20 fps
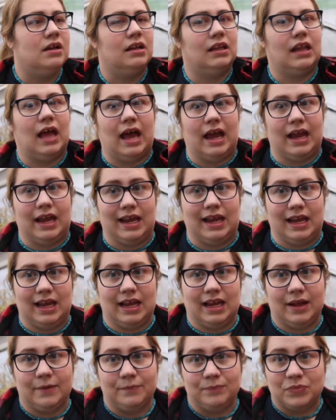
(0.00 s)

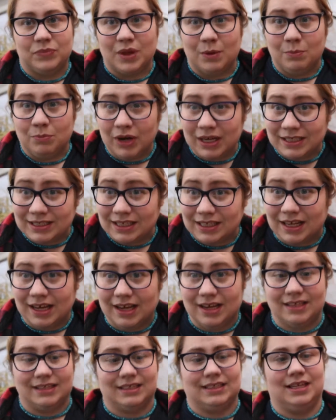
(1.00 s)
like
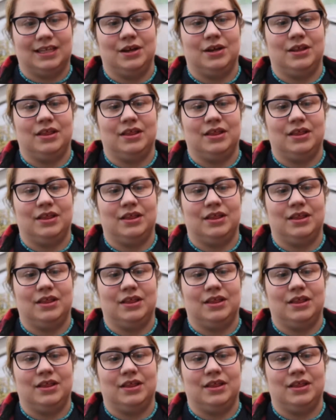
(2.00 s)
brassicas.